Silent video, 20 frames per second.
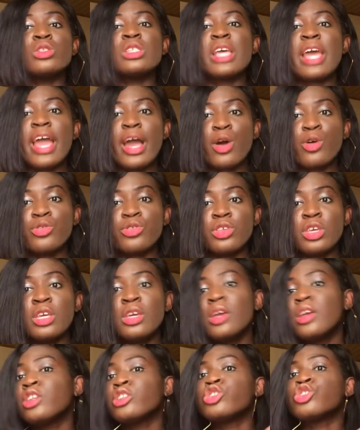healthy,
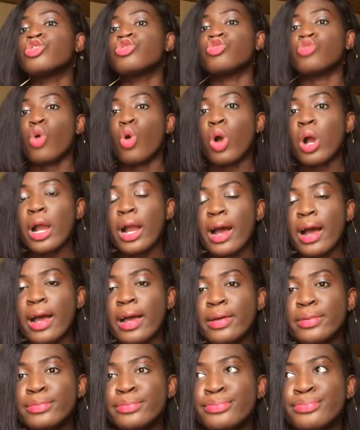stronger.
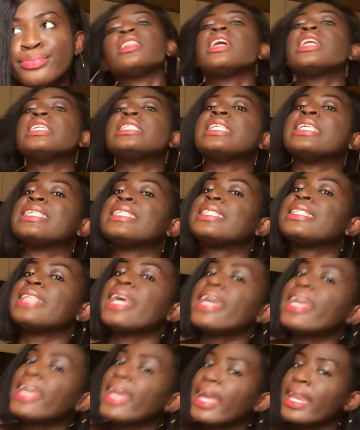That is the
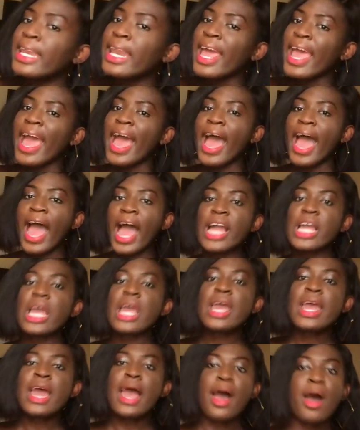second hack
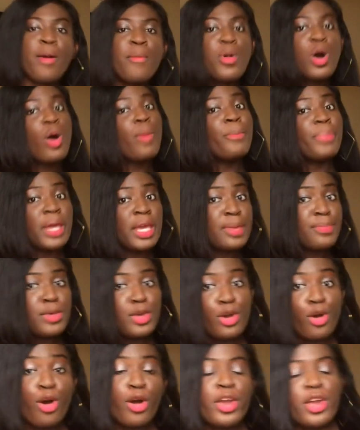about baby
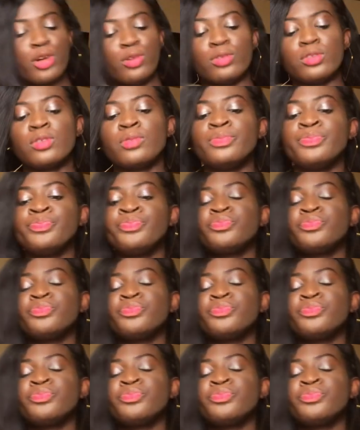oils.